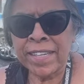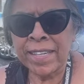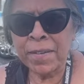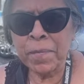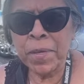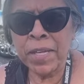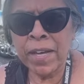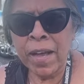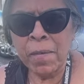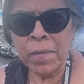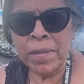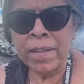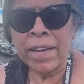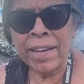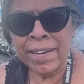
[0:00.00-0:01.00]
going to be
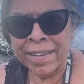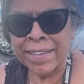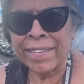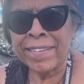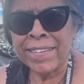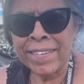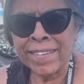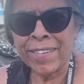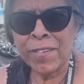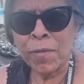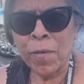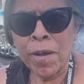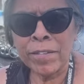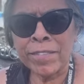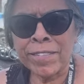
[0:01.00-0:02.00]
Kamala and
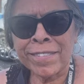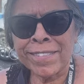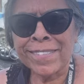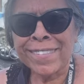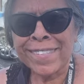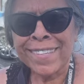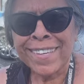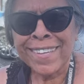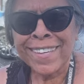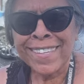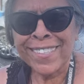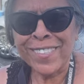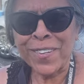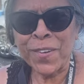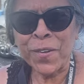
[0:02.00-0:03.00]
Walz.
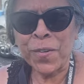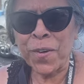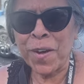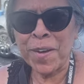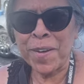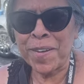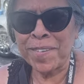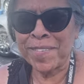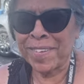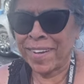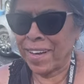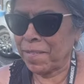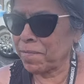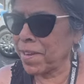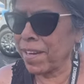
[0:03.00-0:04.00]
So uh,
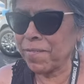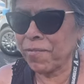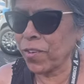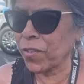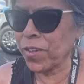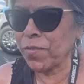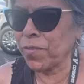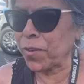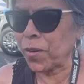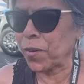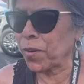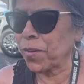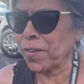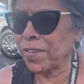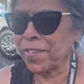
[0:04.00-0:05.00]
I'm not voting
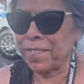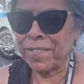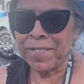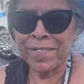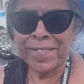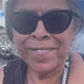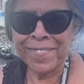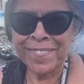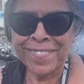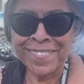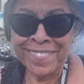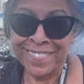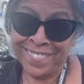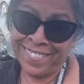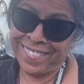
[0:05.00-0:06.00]
for
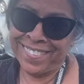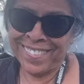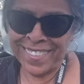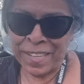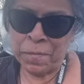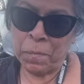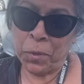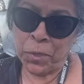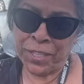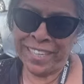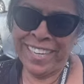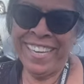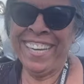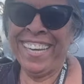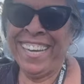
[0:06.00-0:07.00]
the bully.